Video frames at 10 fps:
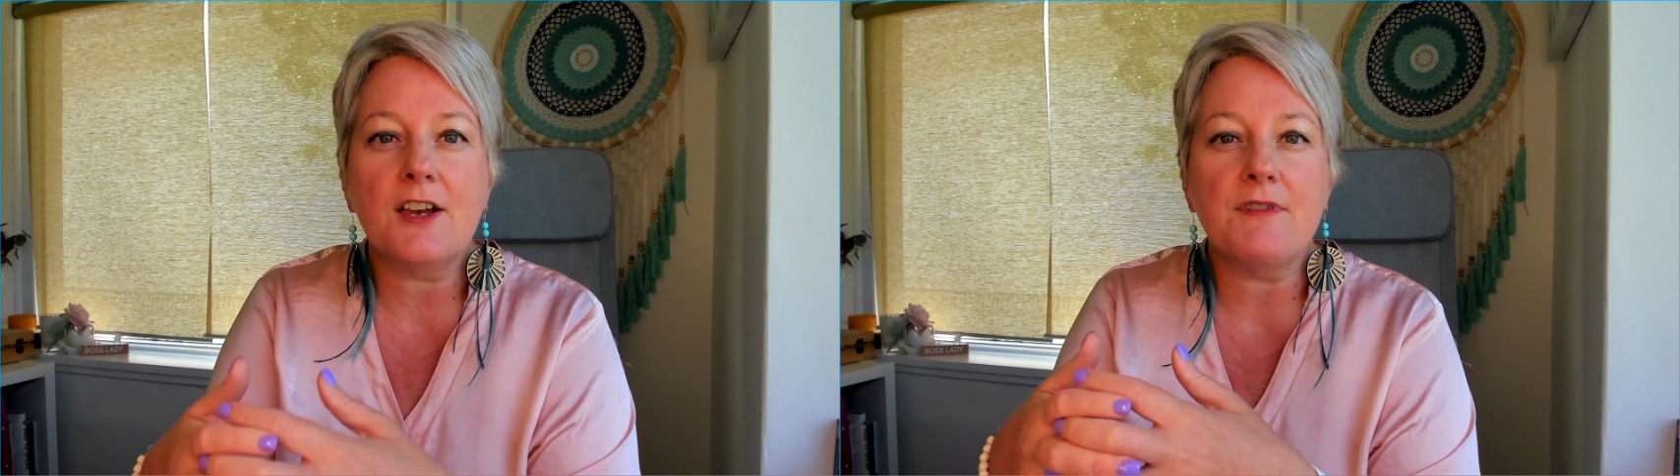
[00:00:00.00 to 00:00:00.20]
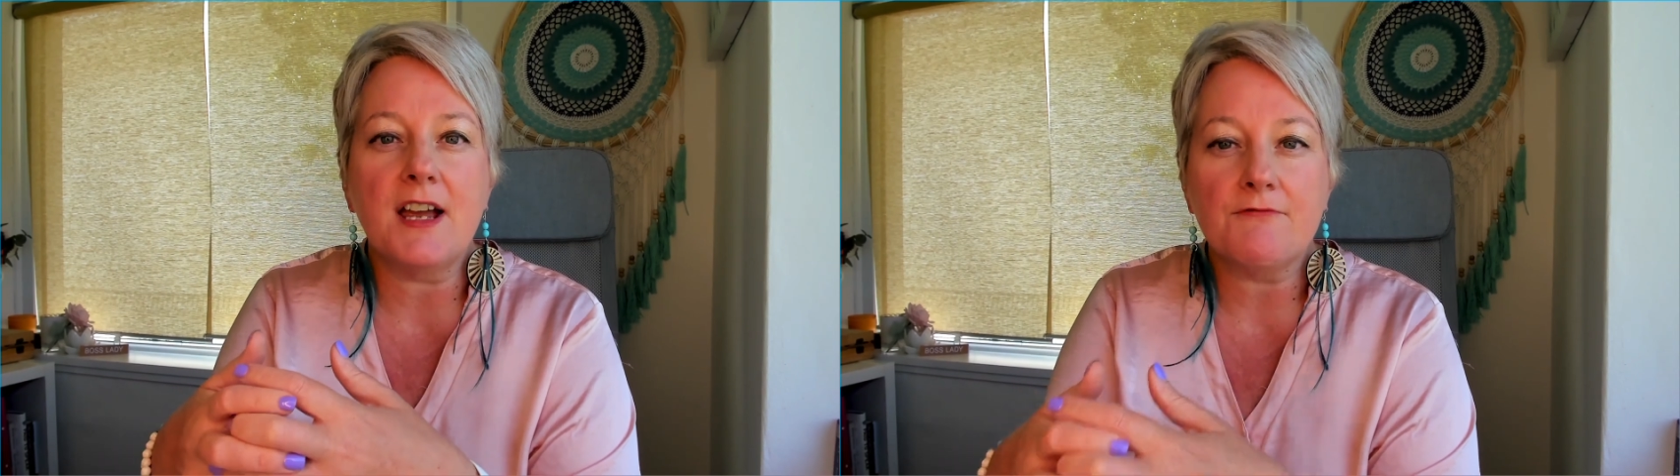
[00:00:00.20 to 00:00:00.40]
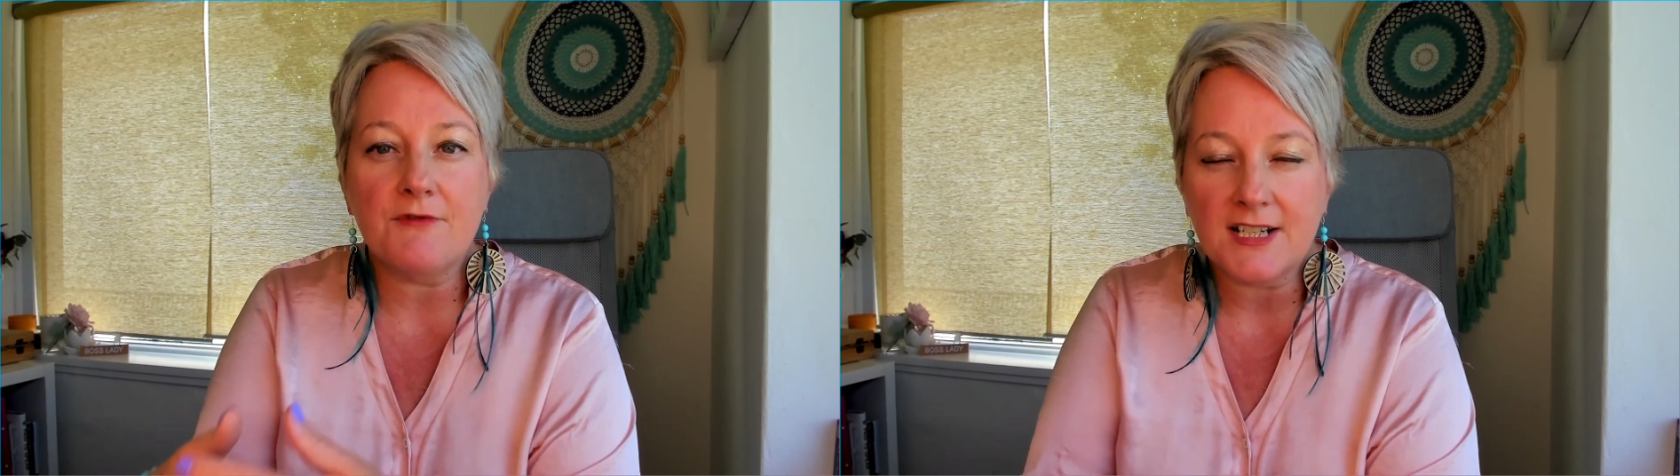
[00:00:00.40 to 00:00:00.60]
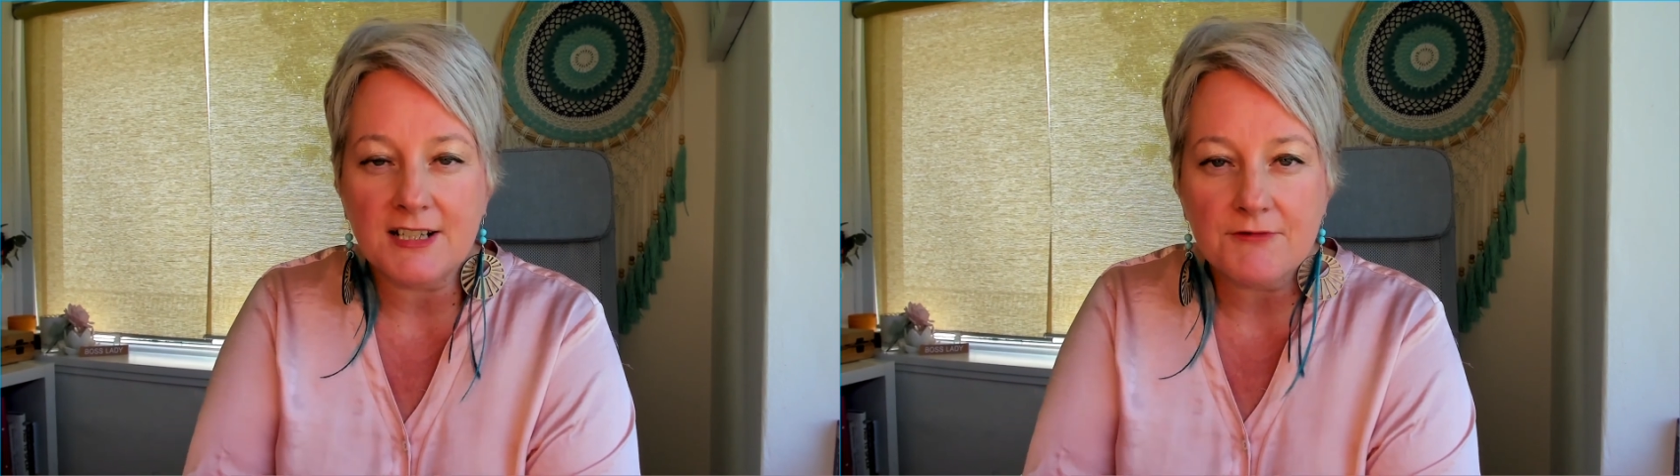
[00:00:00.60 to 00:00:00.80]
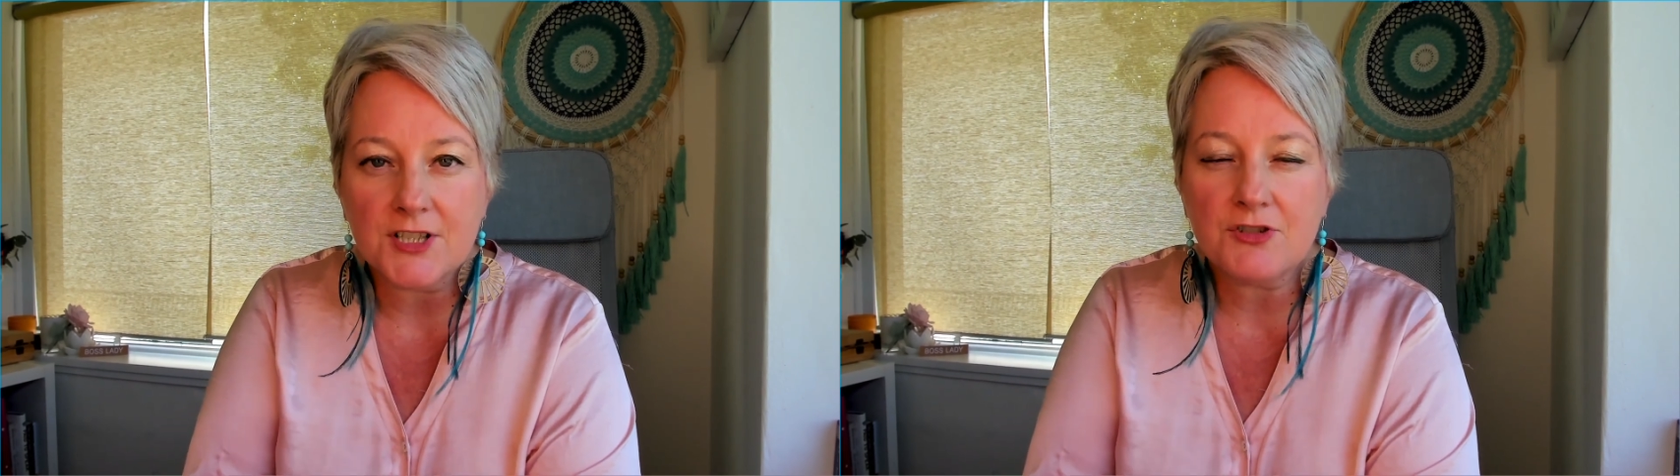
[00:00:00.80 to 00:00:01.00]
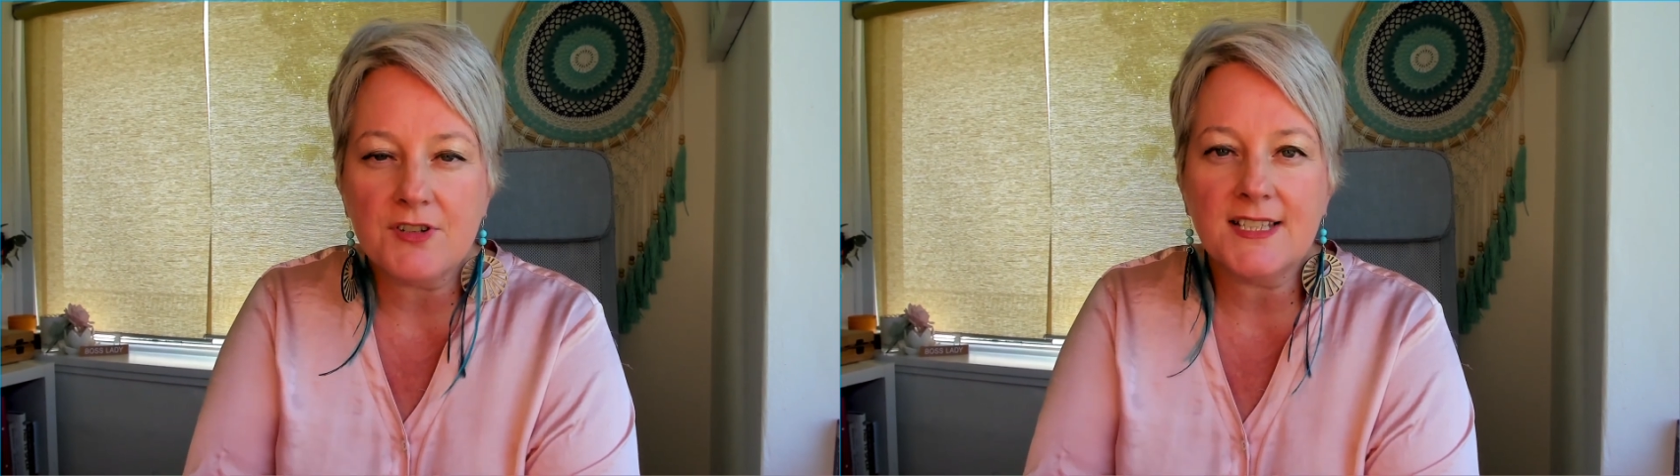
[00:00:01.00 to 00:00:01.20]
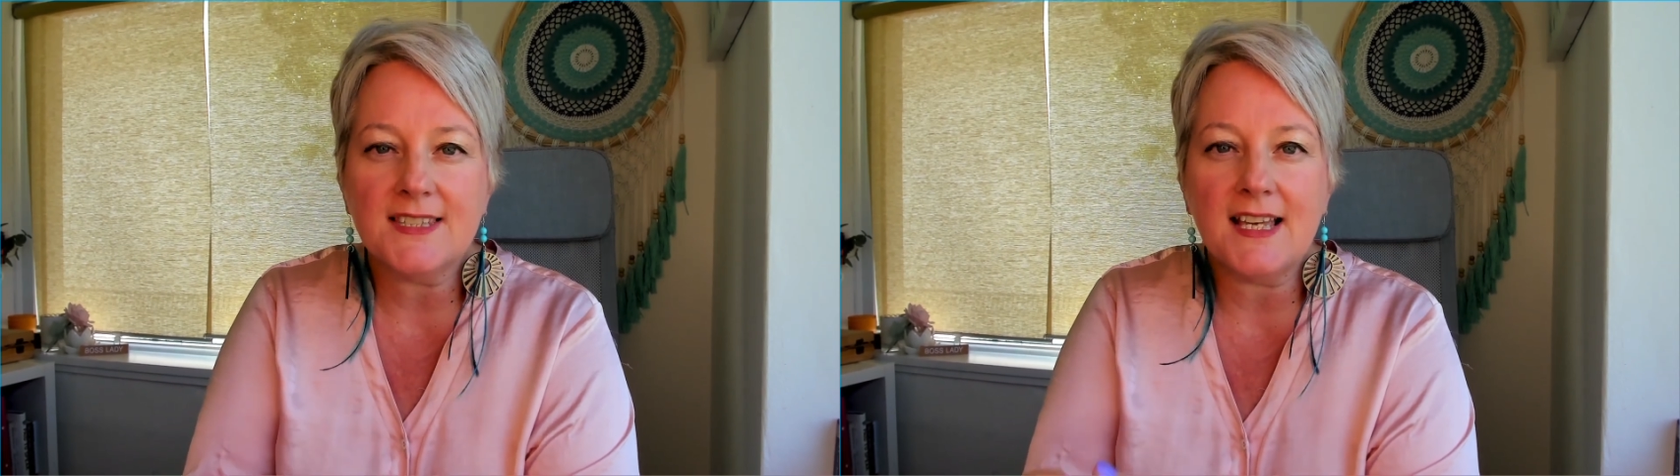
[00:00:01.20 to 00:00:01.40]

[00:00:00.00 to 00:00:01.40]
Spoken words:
around running retreats